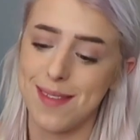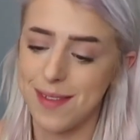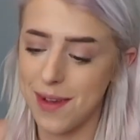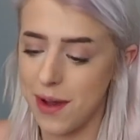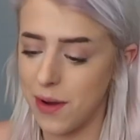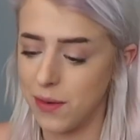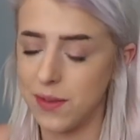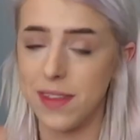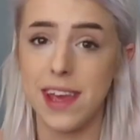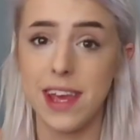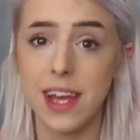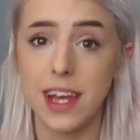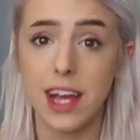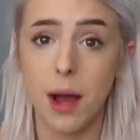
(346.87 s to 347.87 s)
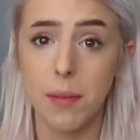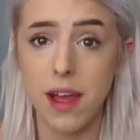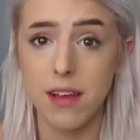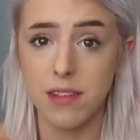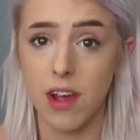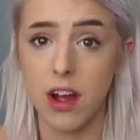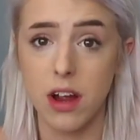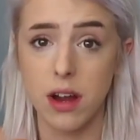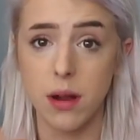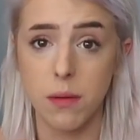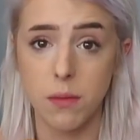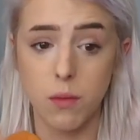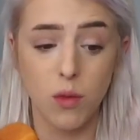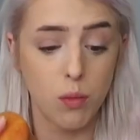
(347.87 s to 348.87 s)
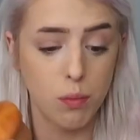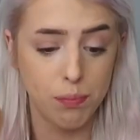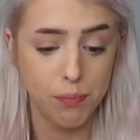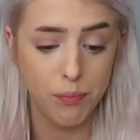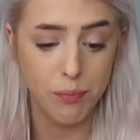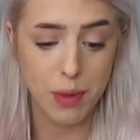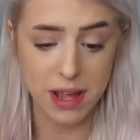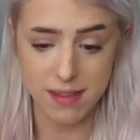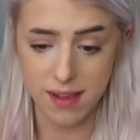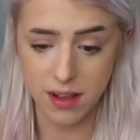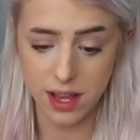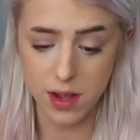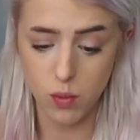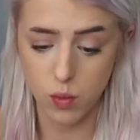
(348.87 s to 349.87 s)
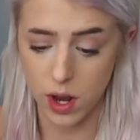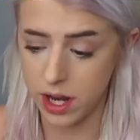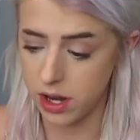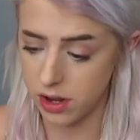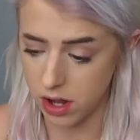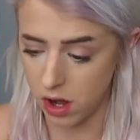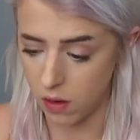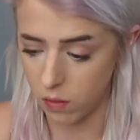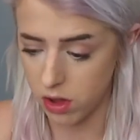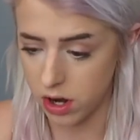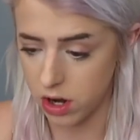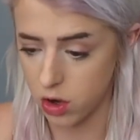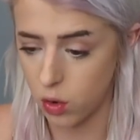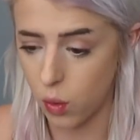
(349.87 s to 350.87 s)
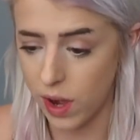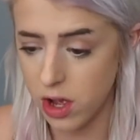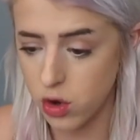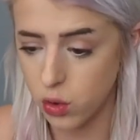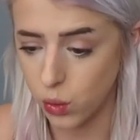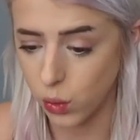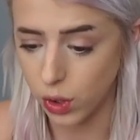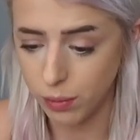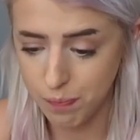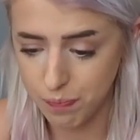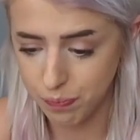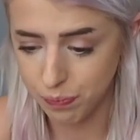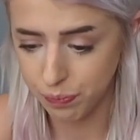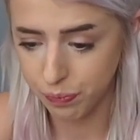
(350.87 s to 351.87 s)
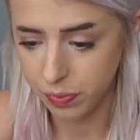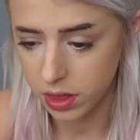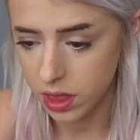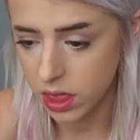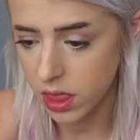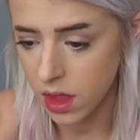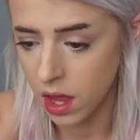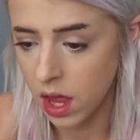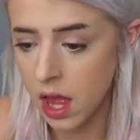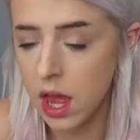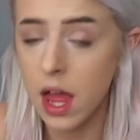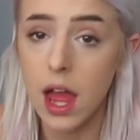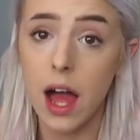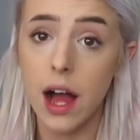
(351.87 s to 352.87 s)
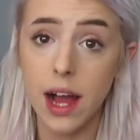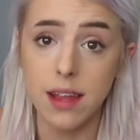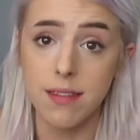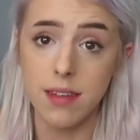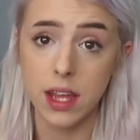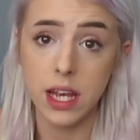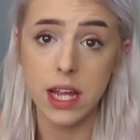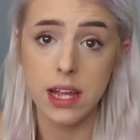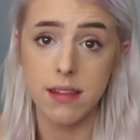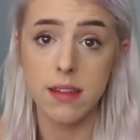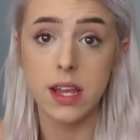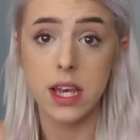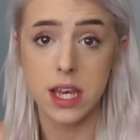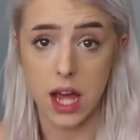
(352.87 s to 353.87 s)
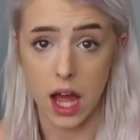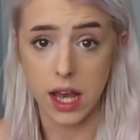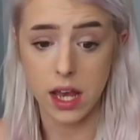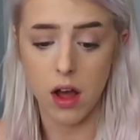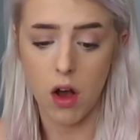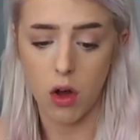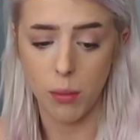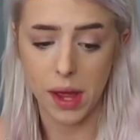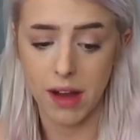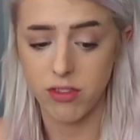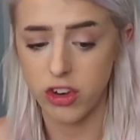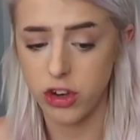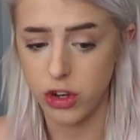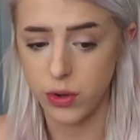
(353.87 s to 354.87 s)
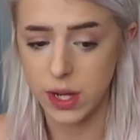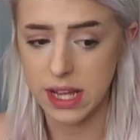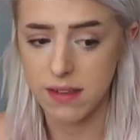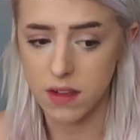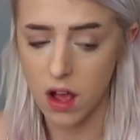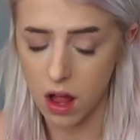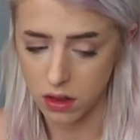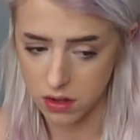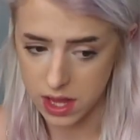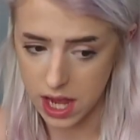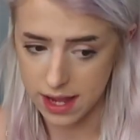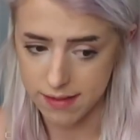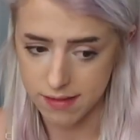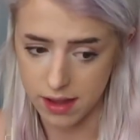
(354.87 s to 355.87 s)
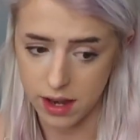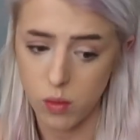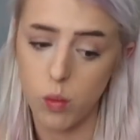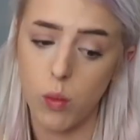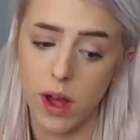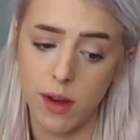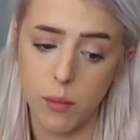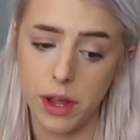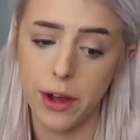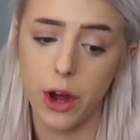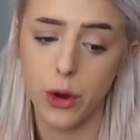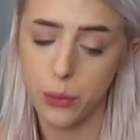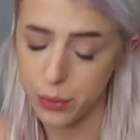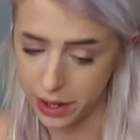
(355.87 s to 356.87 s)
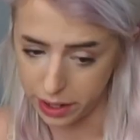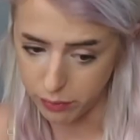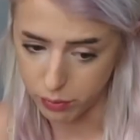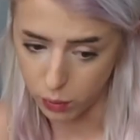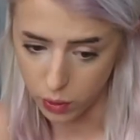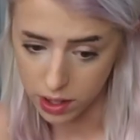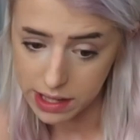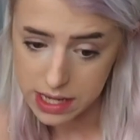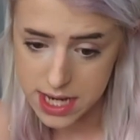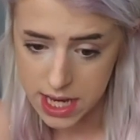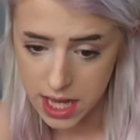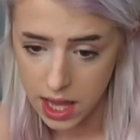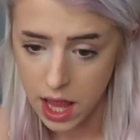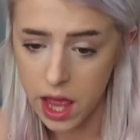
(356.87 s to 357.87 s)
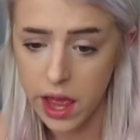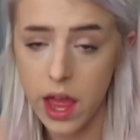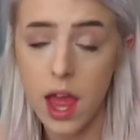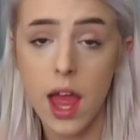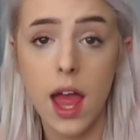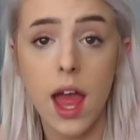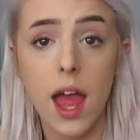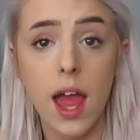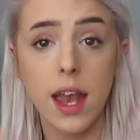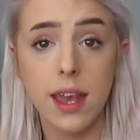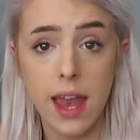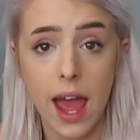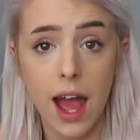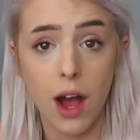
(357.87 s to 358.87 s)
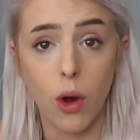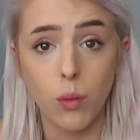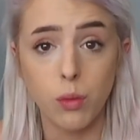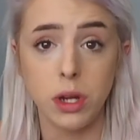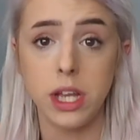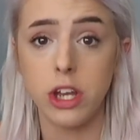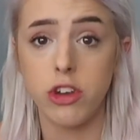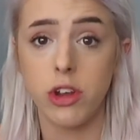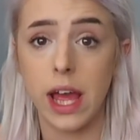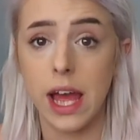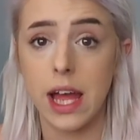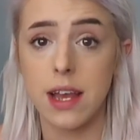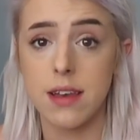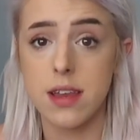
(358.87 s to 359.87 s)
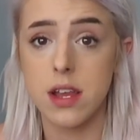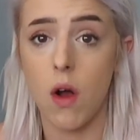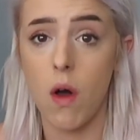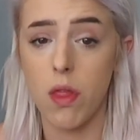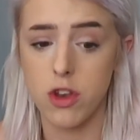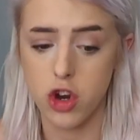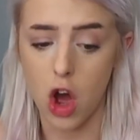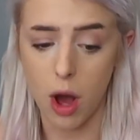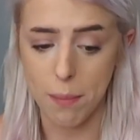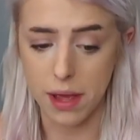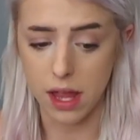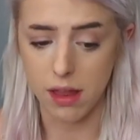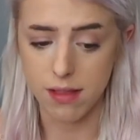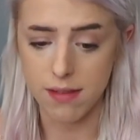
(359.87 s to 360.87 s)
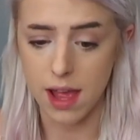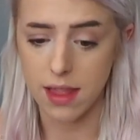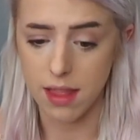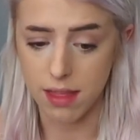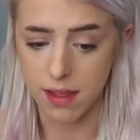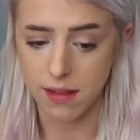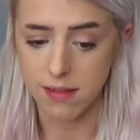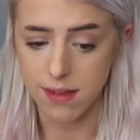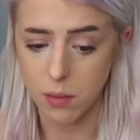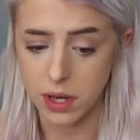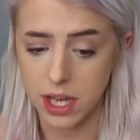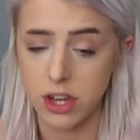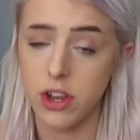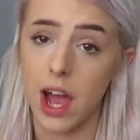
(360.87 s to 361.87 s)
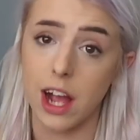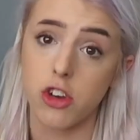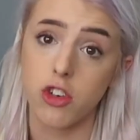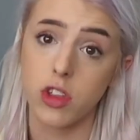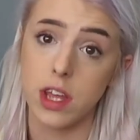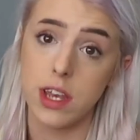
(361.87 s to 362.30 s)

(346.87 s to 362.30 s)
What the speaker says: so the cupcakes are basically ready to go. They're quite cool. Icing is done. All we have to do is color the icing when we are ready for it. Now we need to get all the toppings and the things that we need to actually